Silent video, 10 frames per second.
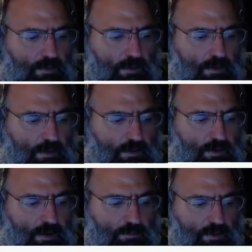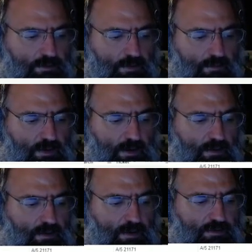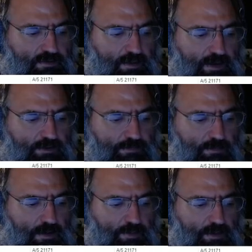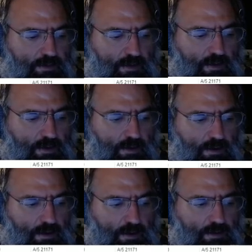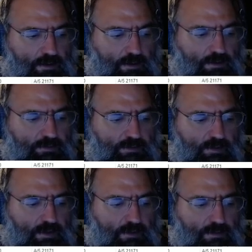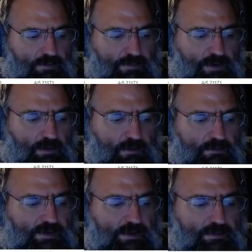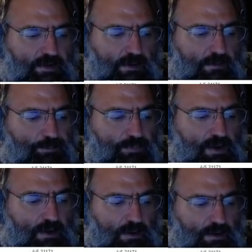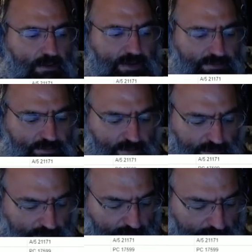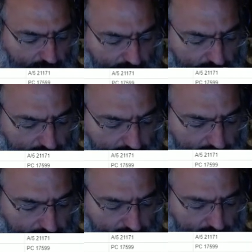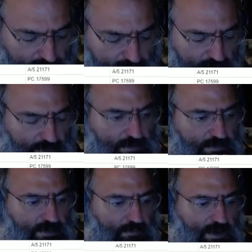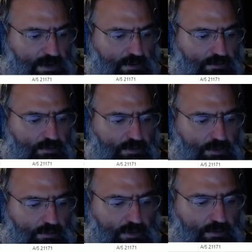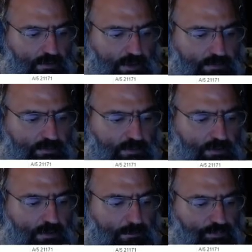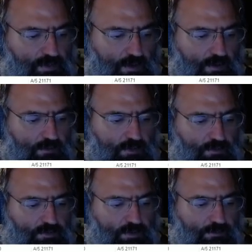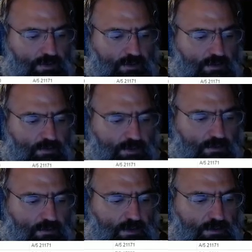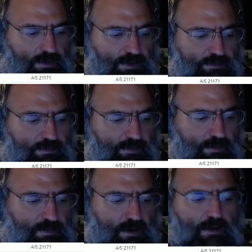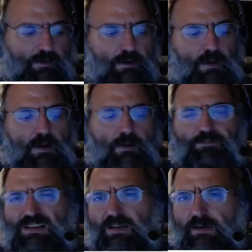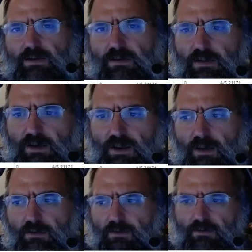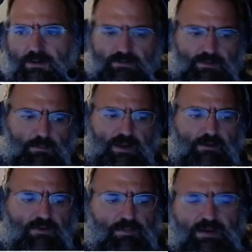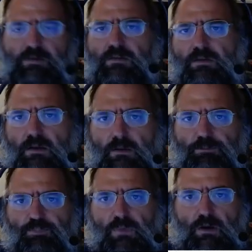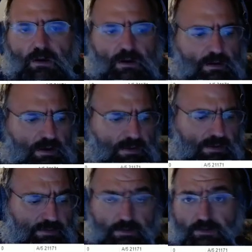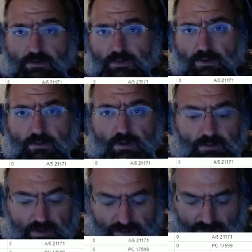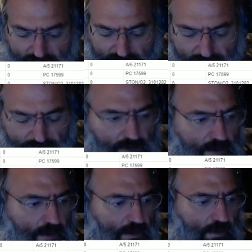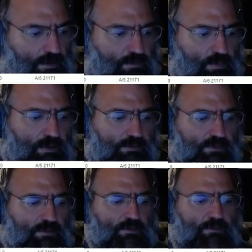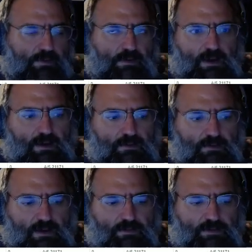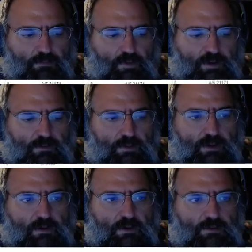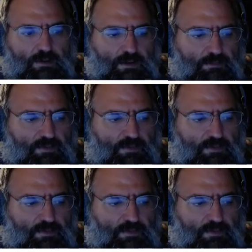and then I'm going to turn around and select from it. Notice the funny little ticks here. That's the thing that's on the same key as your tilde, right? So if you do shift and get your tilde, that's the same character. That's how you delineate things that might have spaces in it. And that's also true in Hive as well. So there, again, kind of some reoccurring themes.